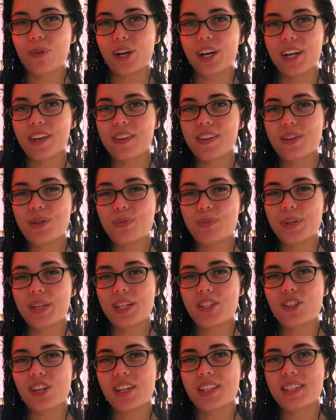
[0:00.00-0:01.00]
wearing the new
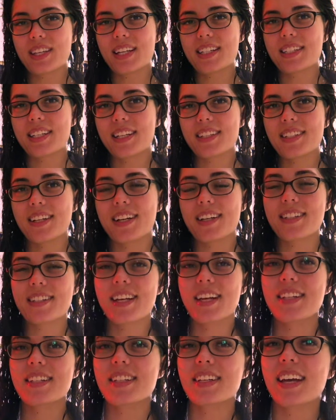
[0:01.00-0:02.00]
P Js that TikTok
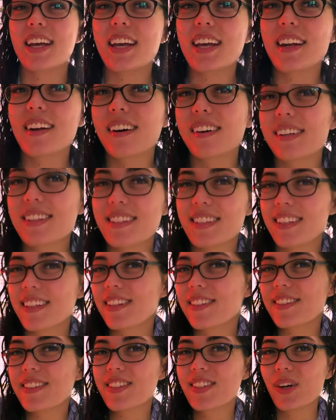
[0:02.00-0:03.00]
sent tonight and honestly
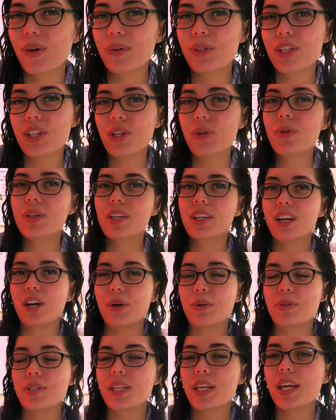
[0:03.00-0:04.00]
they're so cute and
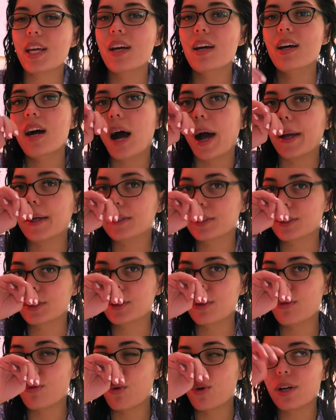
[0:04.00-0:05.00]
cozy. I
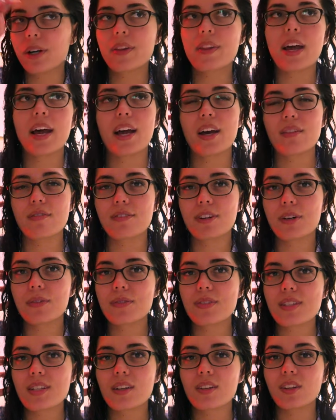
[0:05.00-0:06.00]
also wore the
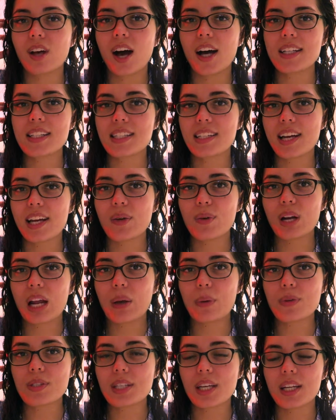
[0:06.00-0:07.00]
headphones a lot tonight when
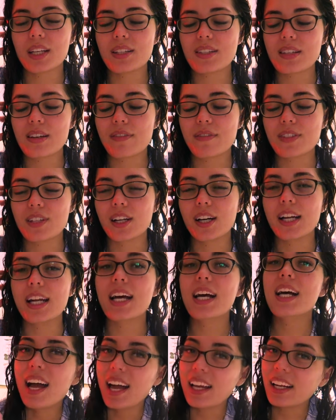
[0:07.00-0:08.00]
I was getting stuff
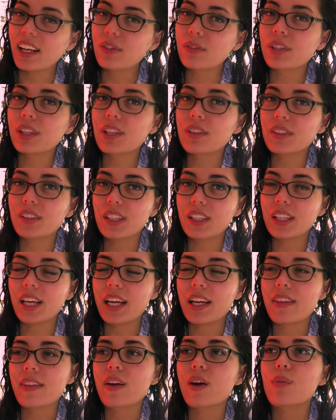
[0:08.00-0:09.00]
done and I really really
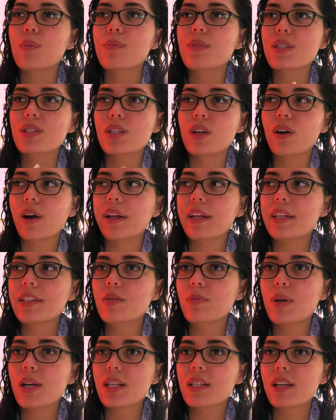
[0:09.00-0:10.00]
like them. So I need
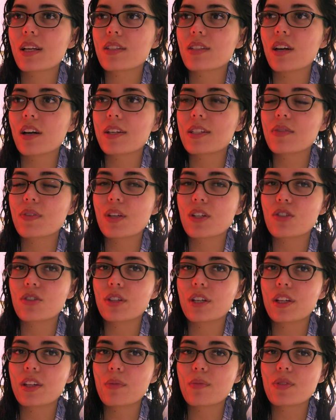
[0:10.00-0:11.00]
to make TikToks
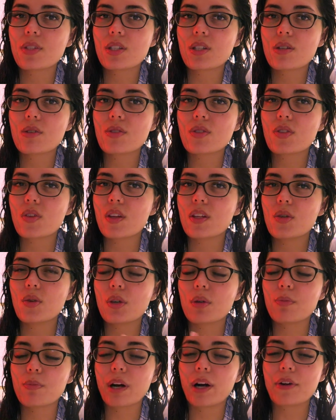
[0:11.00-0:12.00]
featuring them soon so then you
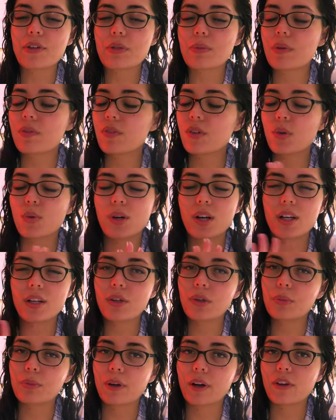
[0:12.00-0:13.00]
can browse them if you want,
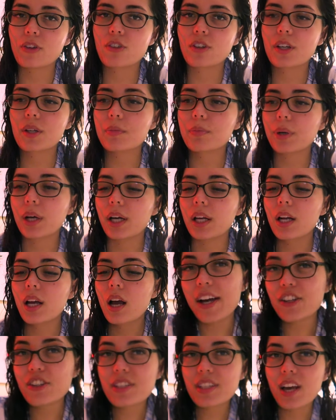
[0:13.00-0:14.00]
no pressure. But
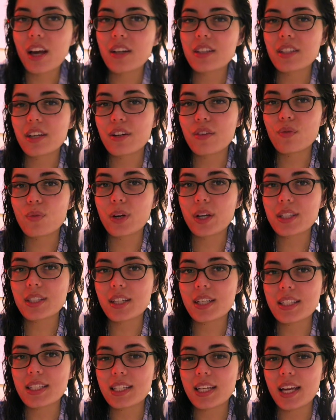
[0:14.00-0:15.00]
I just got a ton of work
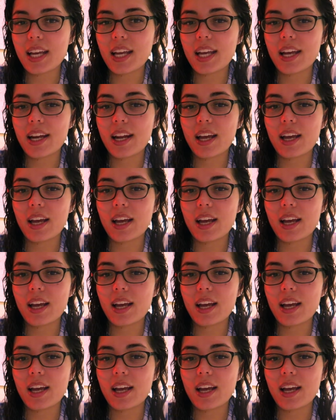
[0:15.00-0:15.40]
done tonight and